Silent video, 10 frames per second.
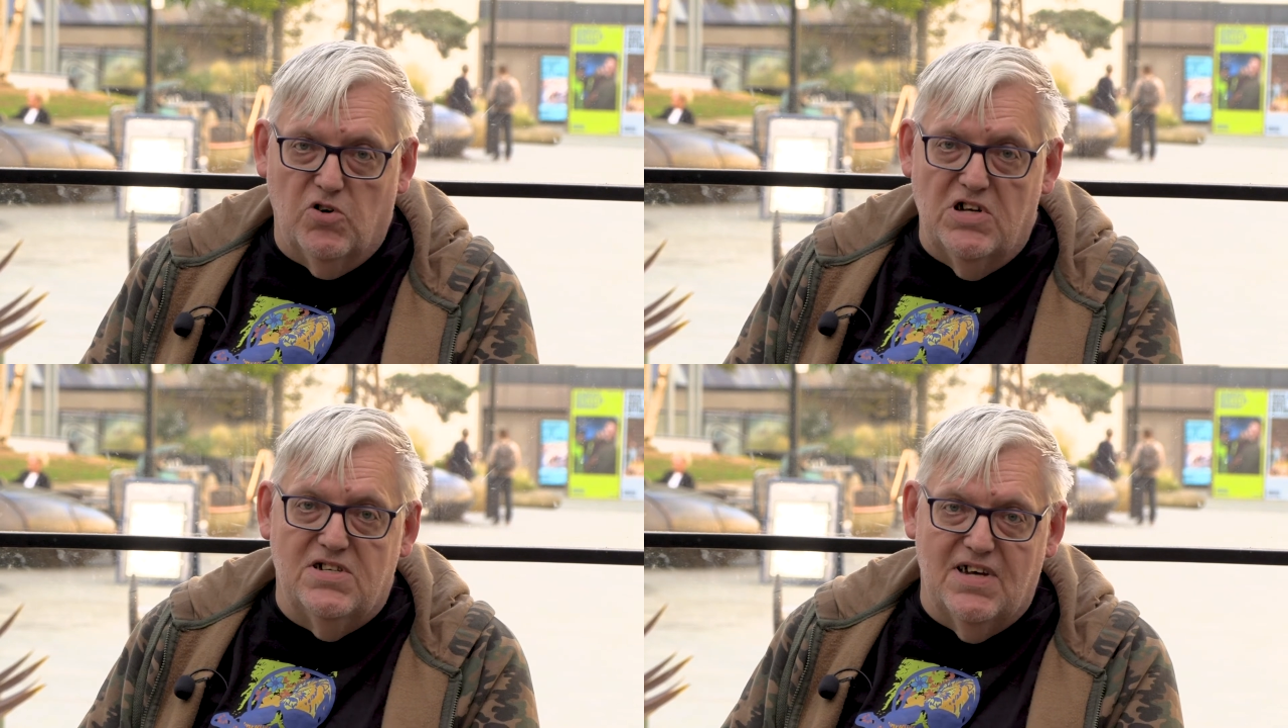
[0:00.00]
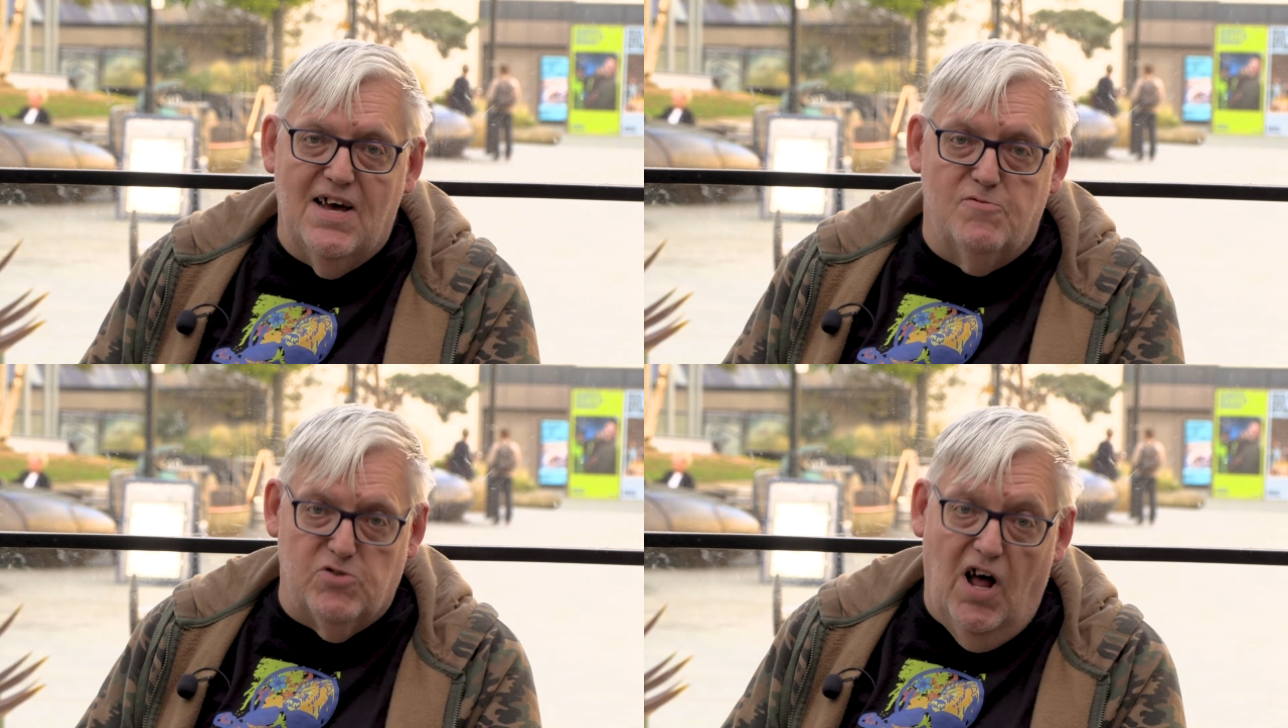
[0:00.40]

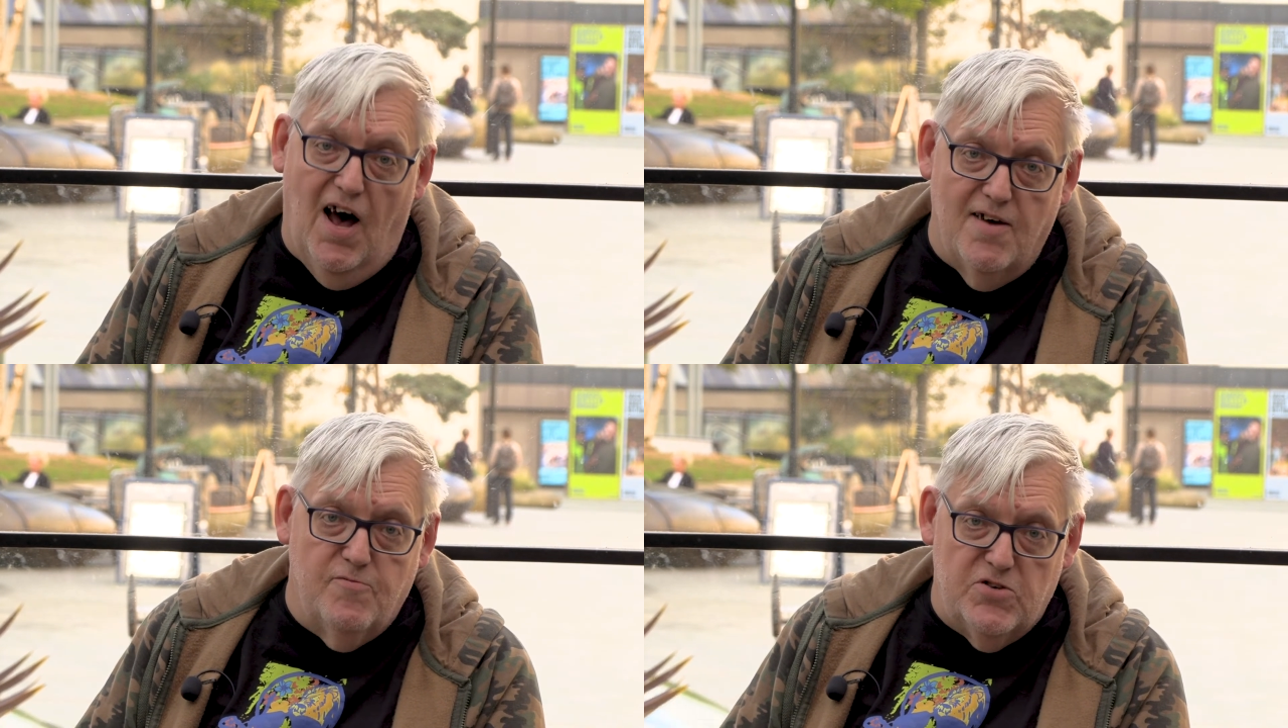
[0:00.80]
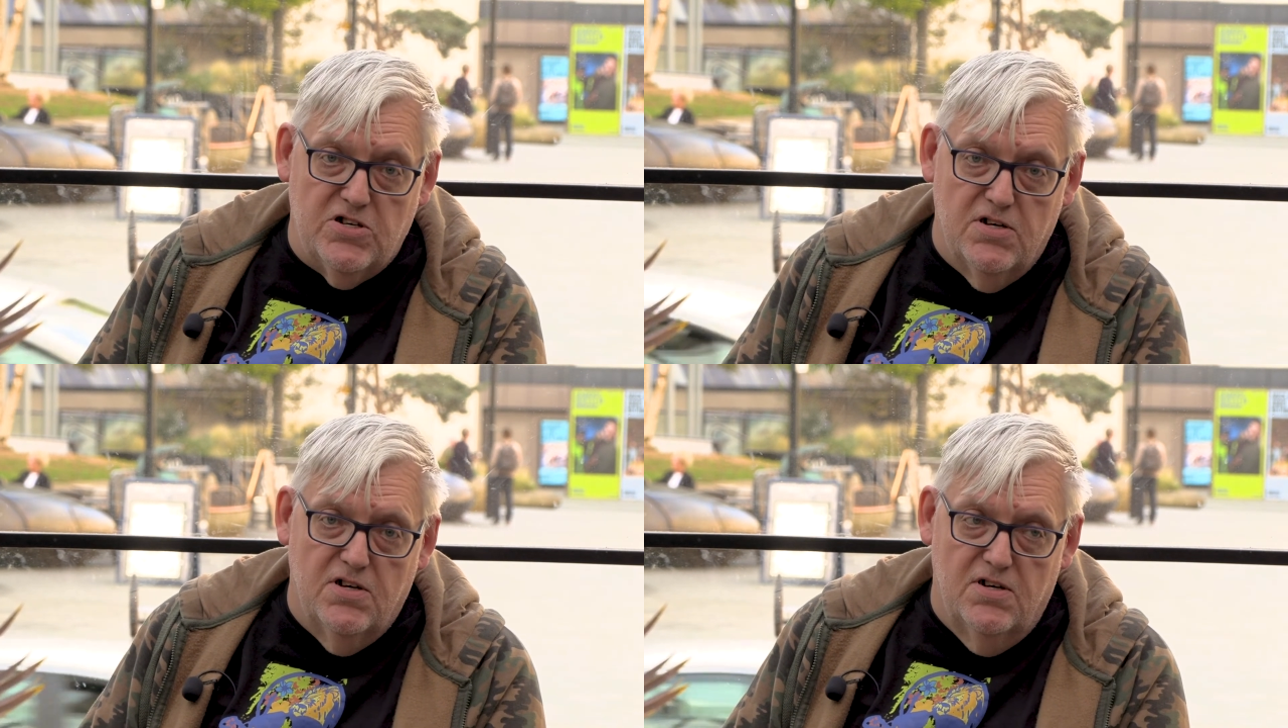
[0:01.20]
saves lives,
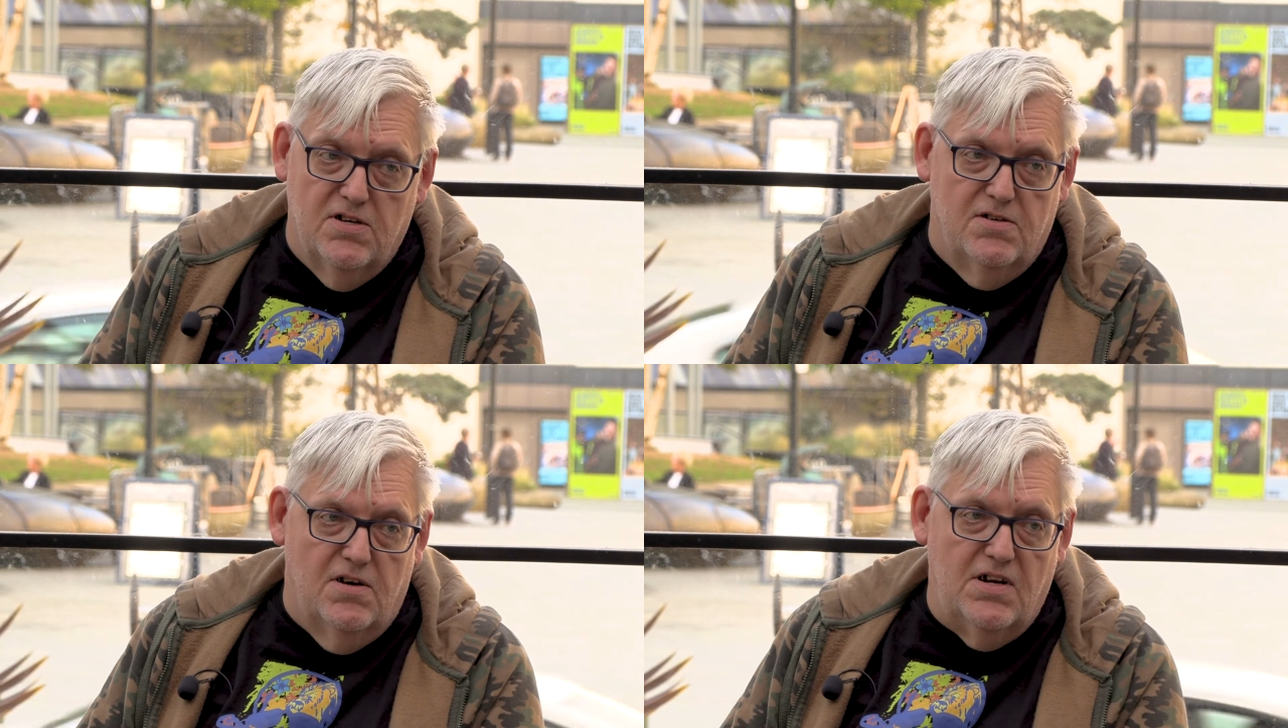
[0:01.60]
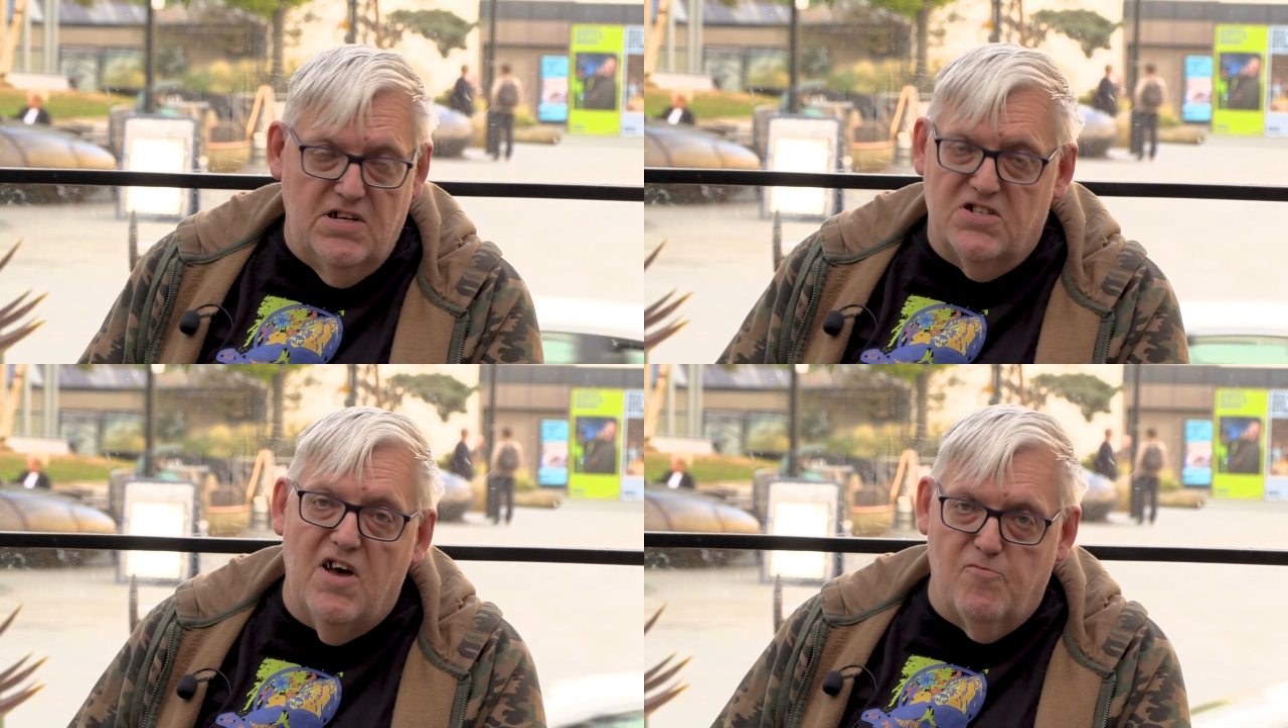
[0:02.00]
and it
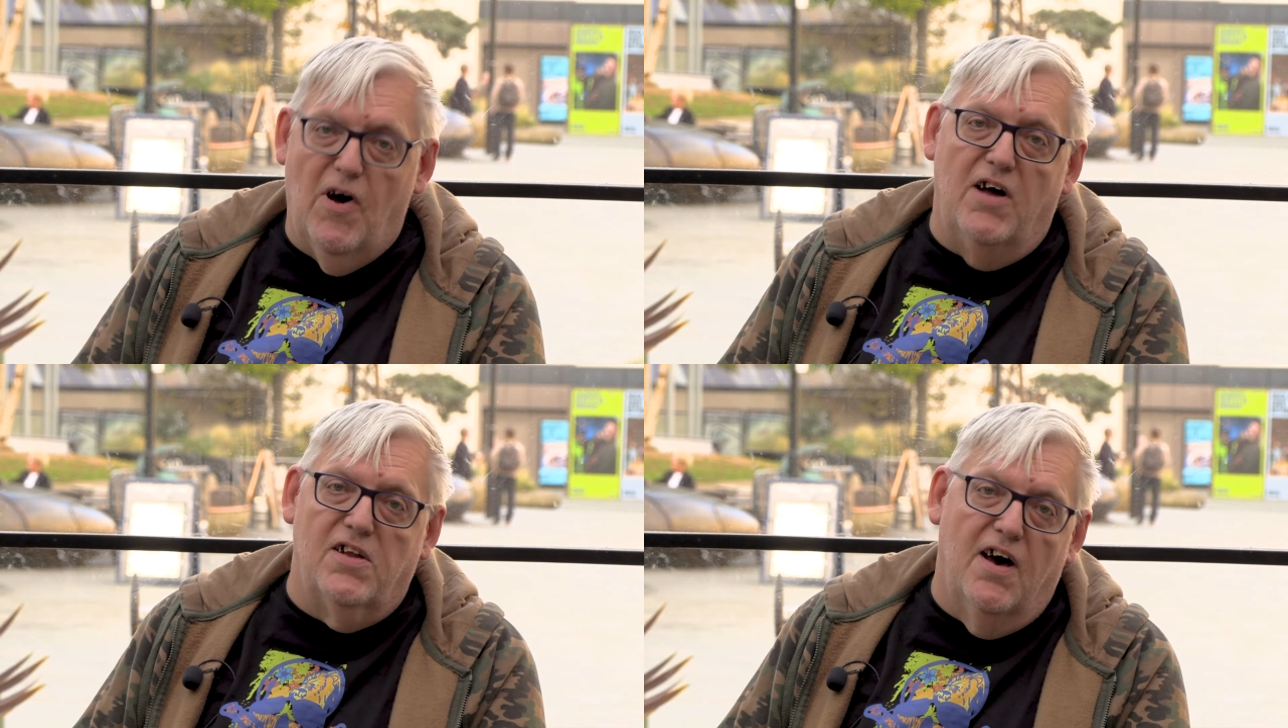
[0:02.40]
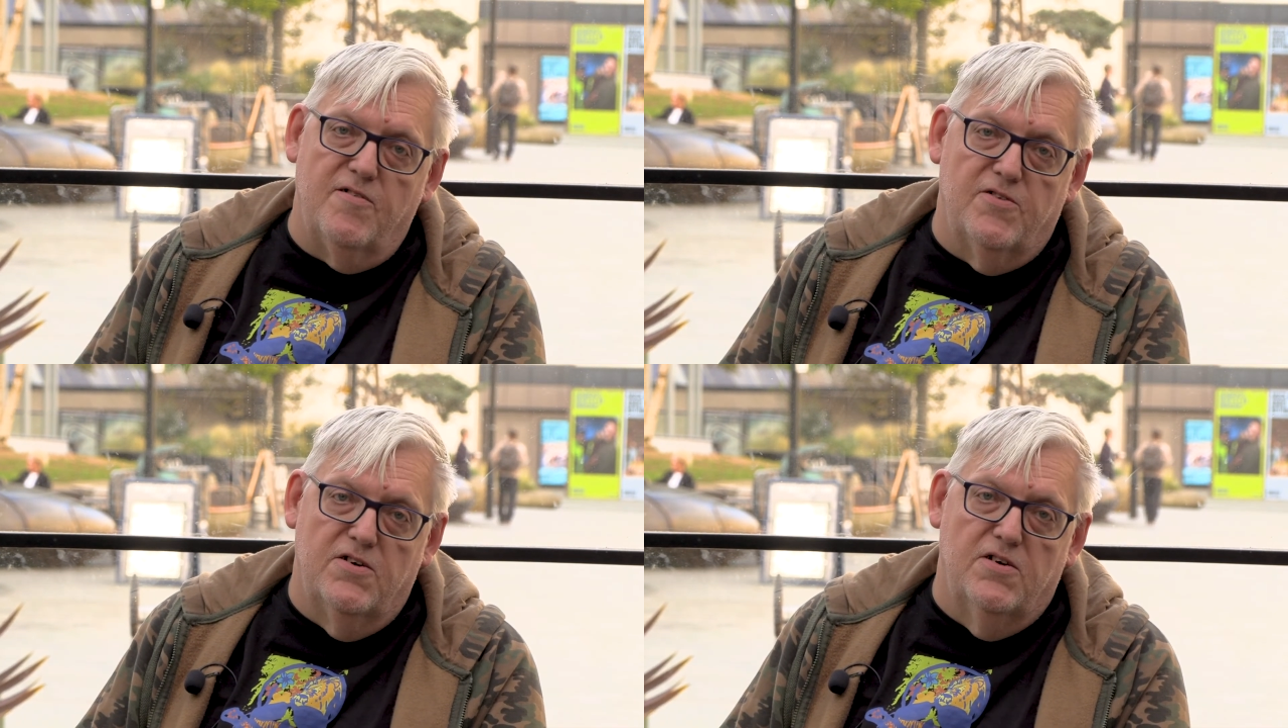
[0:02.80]
saved my life.